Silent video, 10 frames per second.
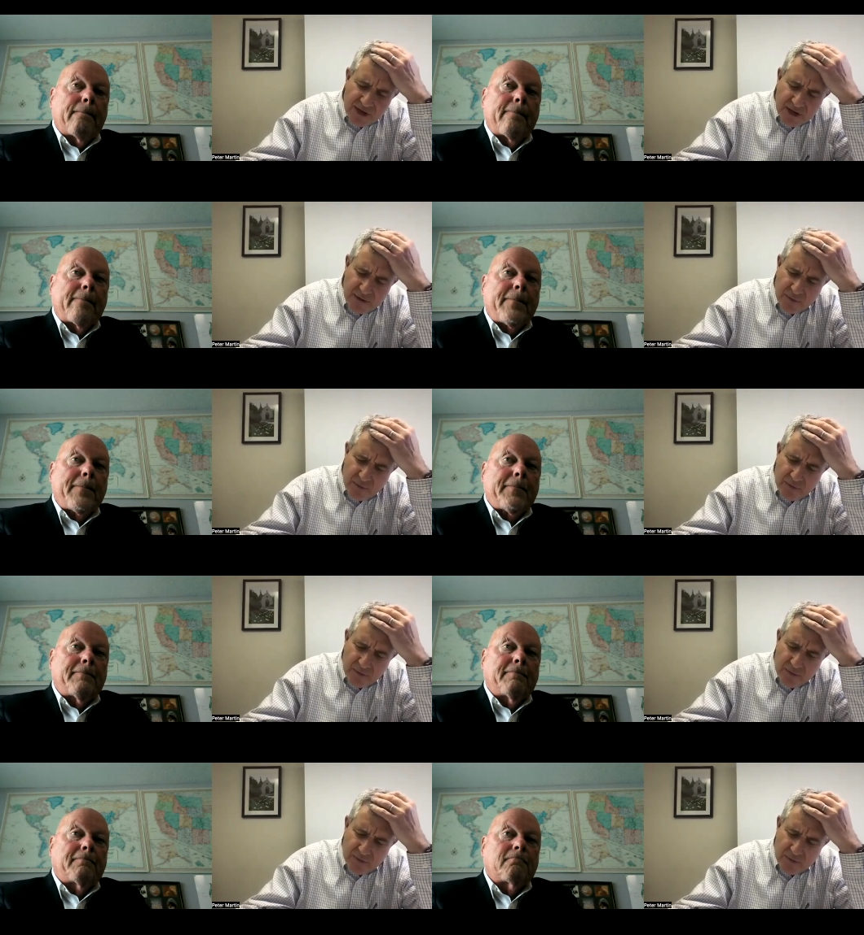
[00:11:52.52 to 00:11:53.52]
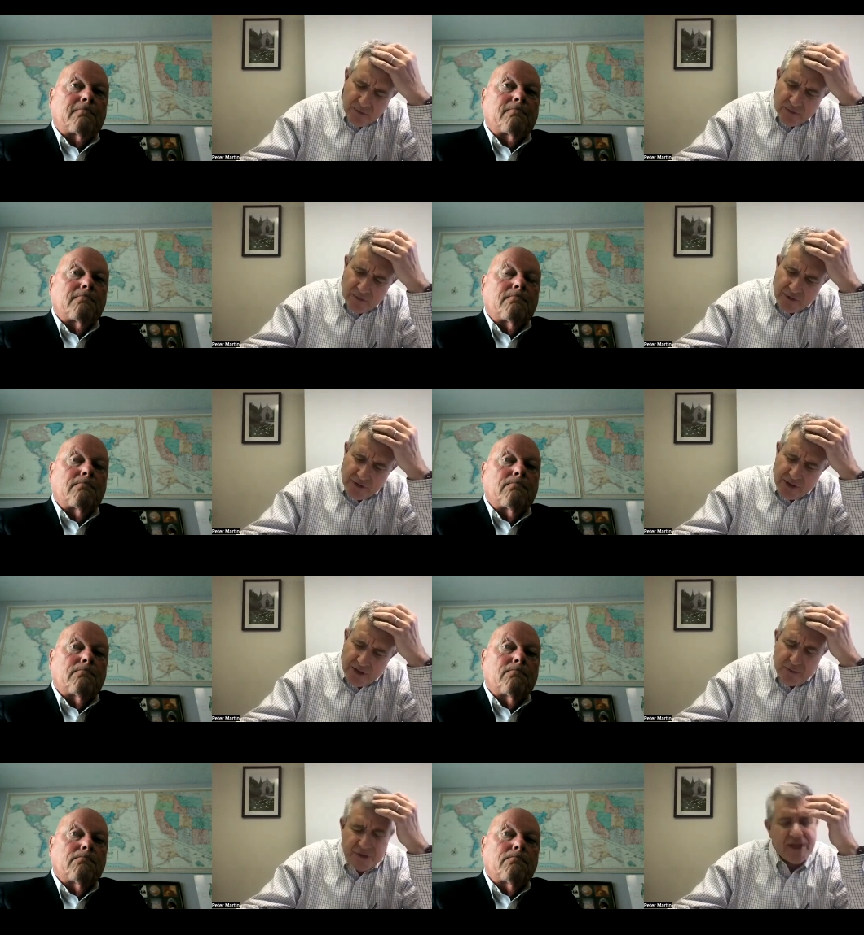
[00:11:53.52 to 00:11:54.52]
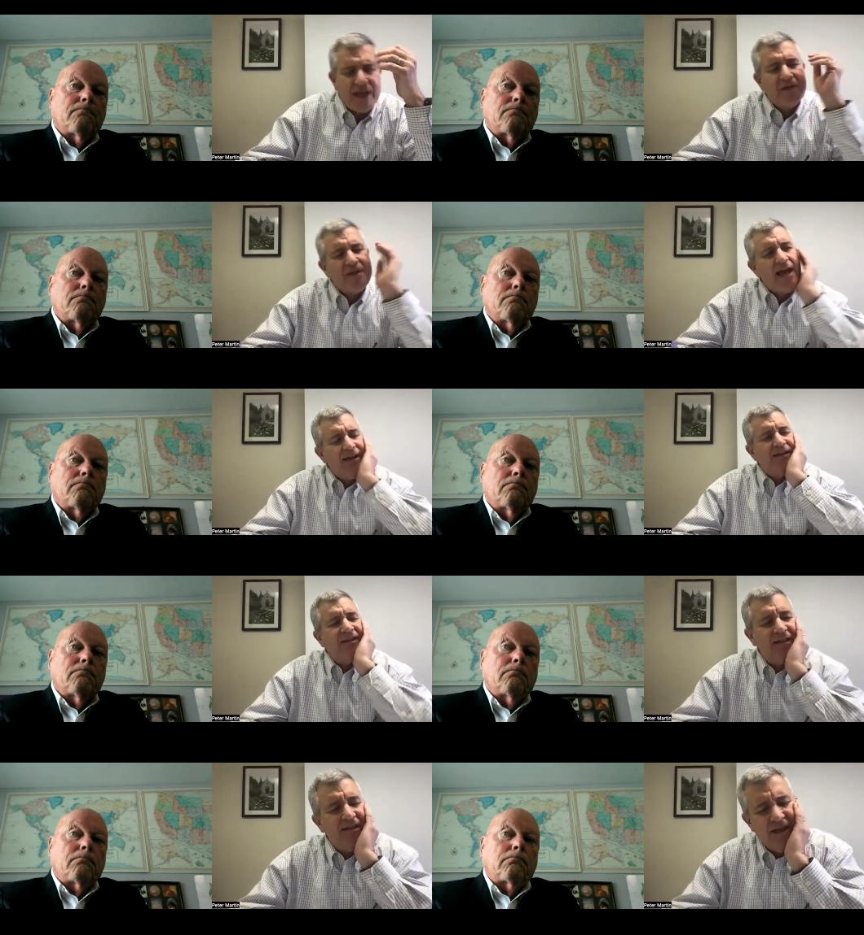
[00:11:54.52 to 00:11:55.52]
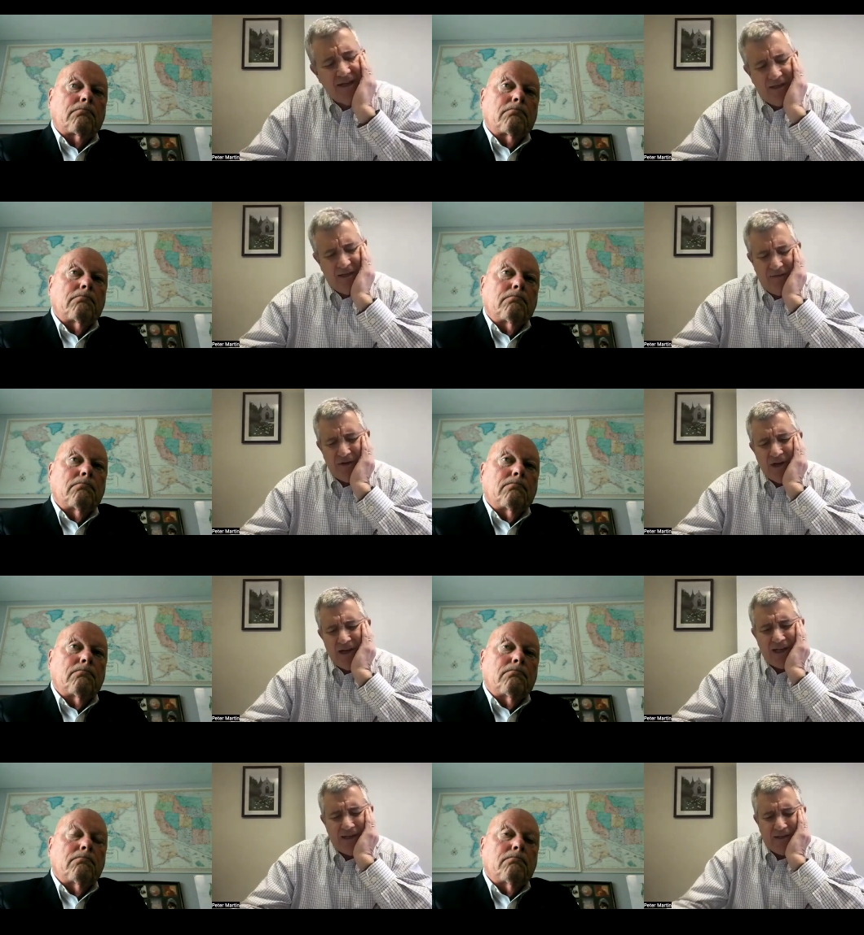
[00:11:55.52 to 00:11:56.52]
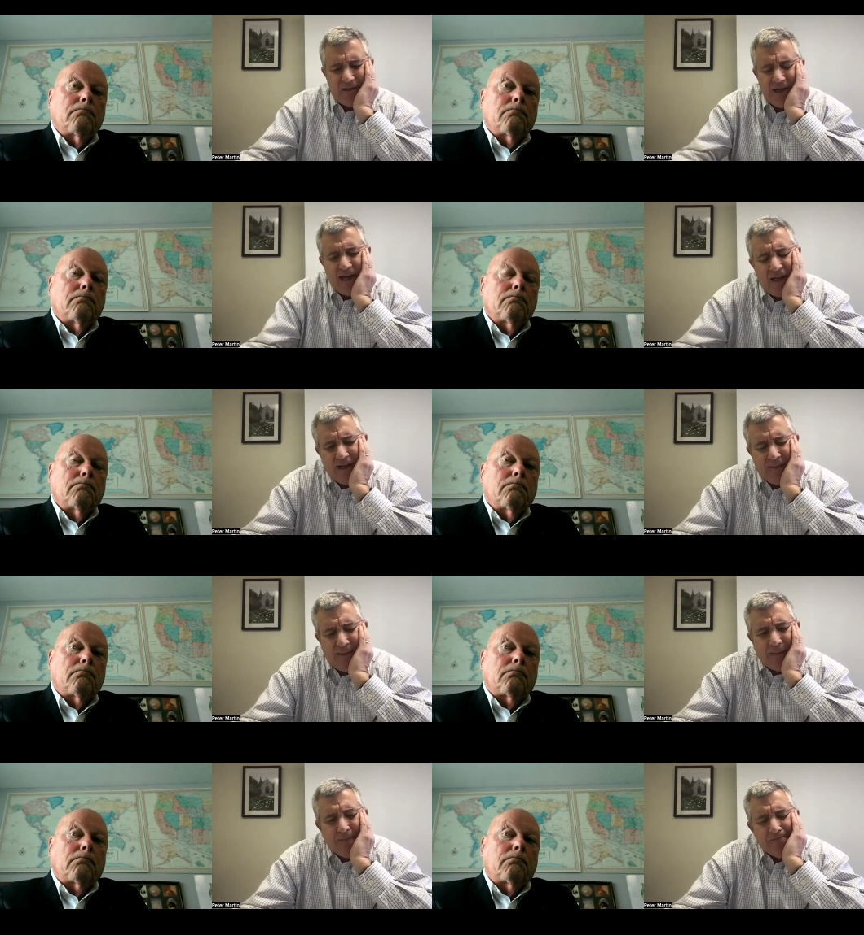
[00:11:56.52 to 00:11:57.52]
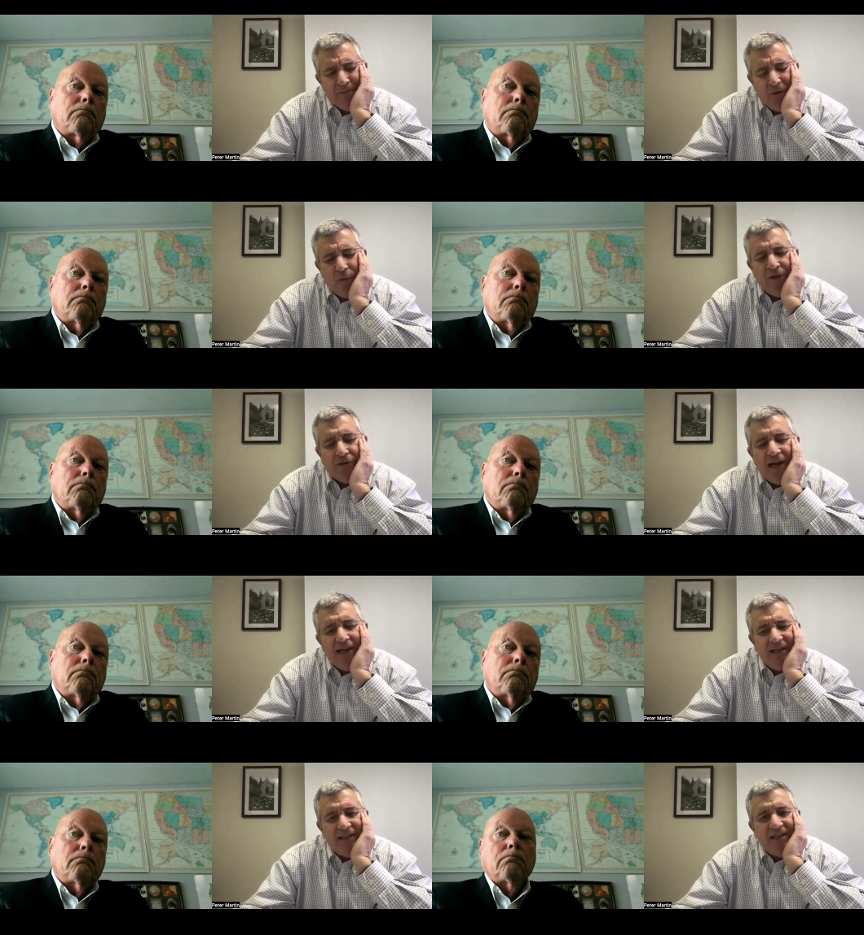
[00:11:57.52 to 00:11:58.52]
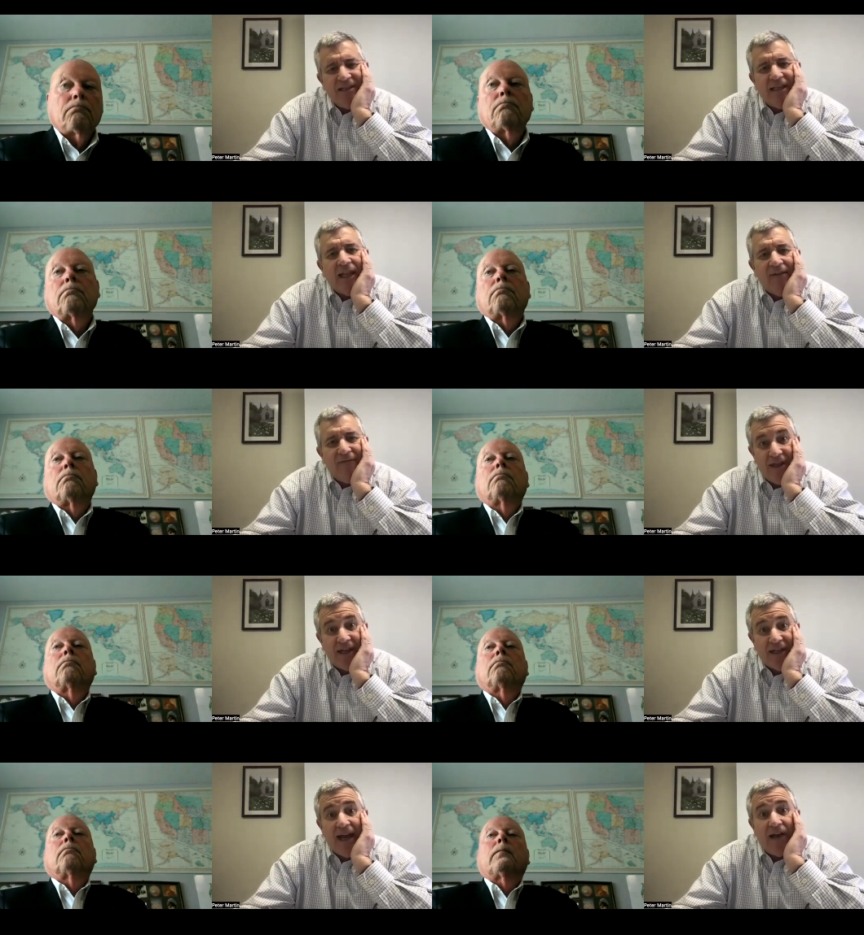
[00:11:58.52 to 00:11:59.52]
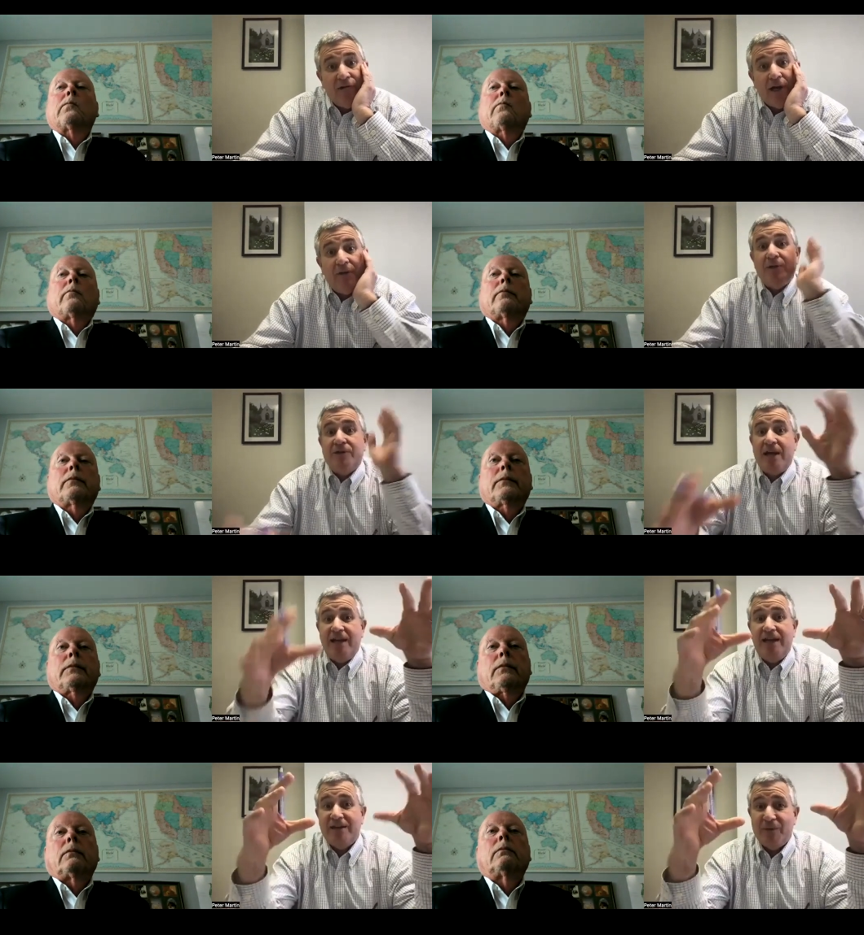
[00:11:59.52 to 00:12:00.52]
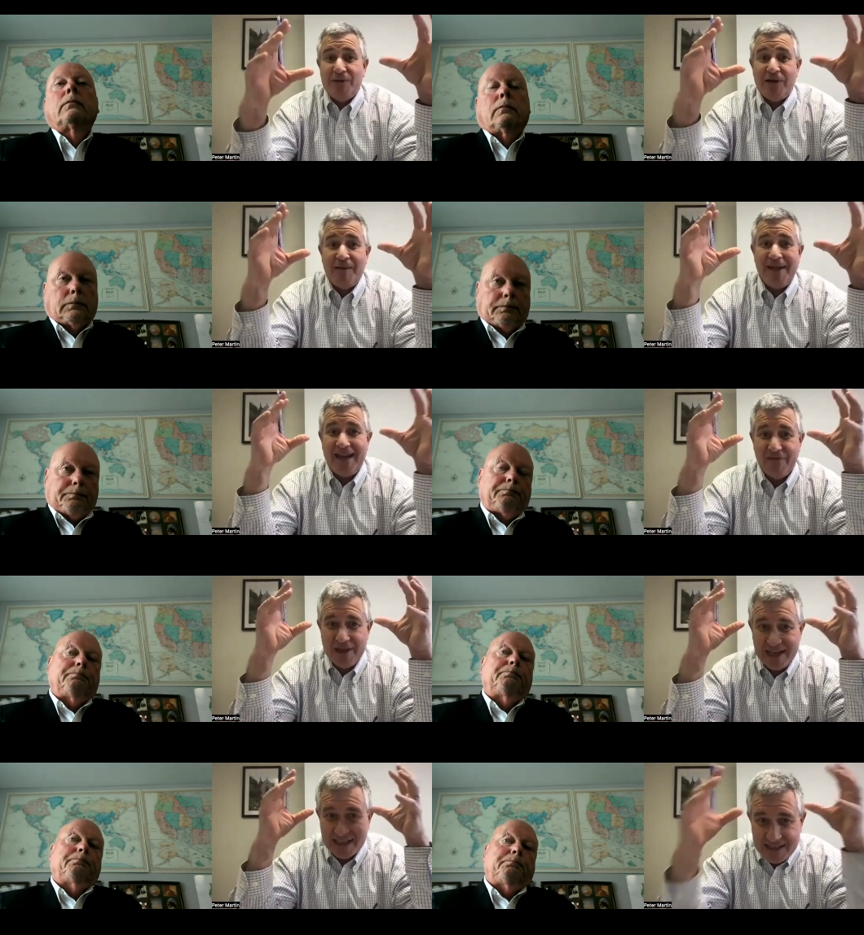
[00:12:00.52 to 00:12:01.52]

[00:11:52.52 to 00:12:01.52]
Speaker 1: You know, do you think that, and not even trying to get societal here, but we try to distill everything down, right? We try to we try to make everything